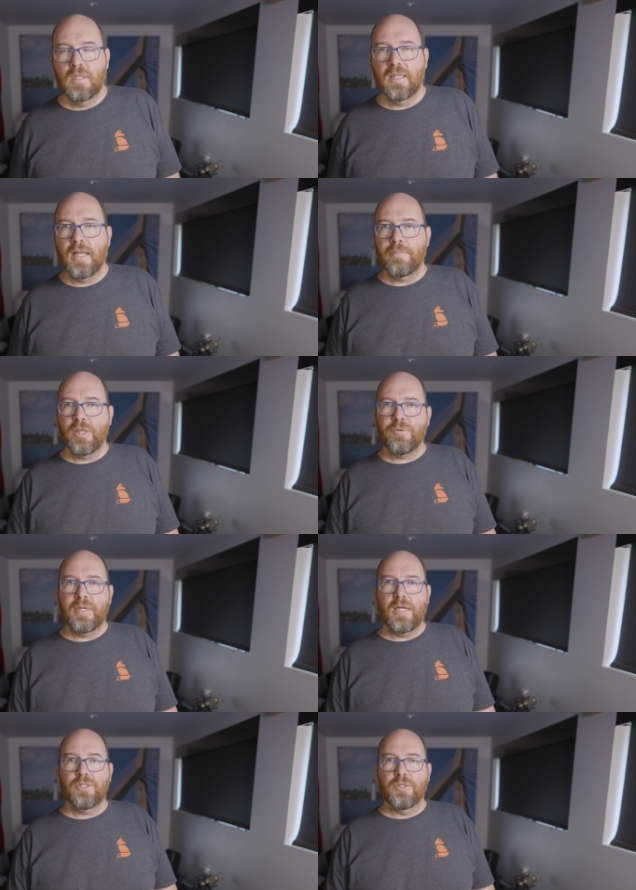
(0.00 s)
llama
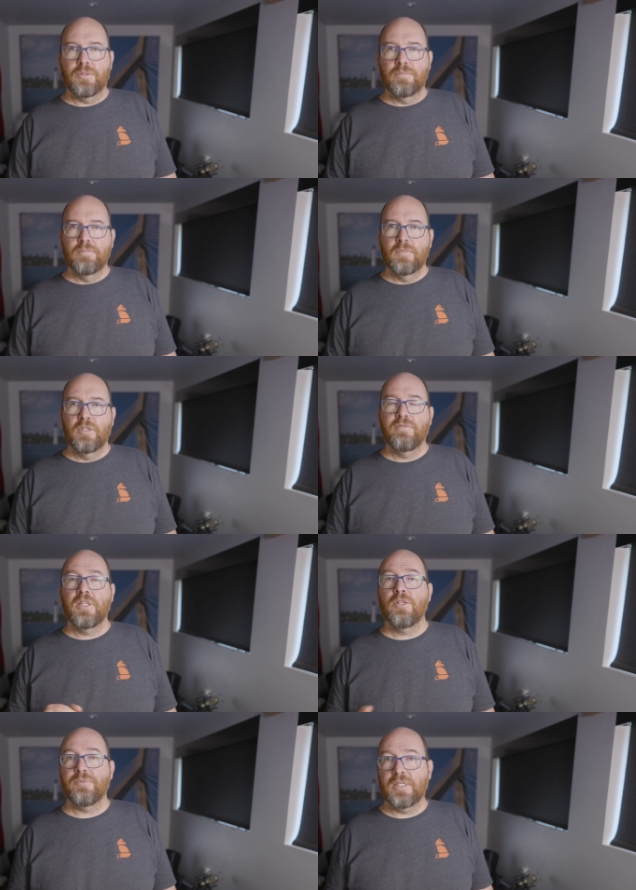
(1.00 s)
3.2 for
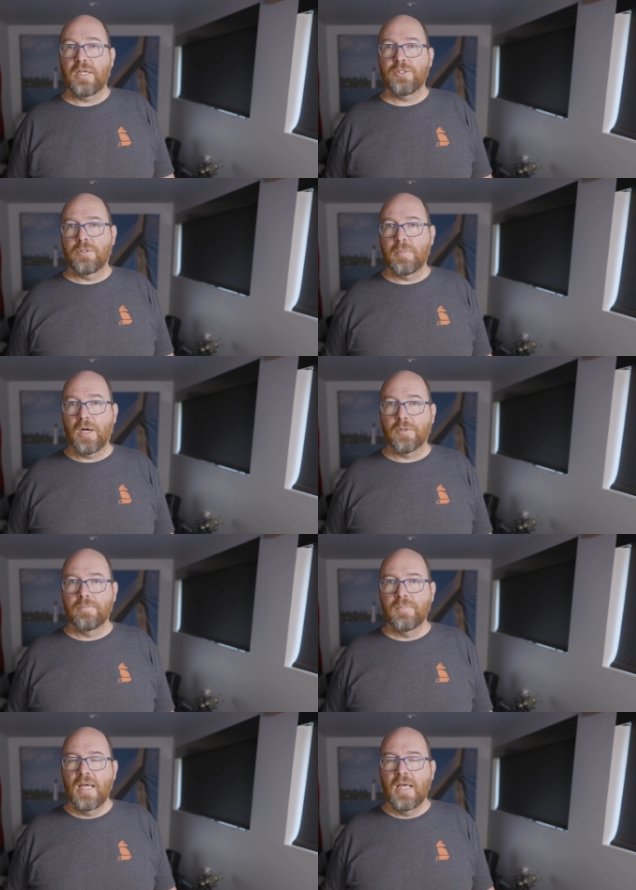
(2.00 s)
the 3.2 model.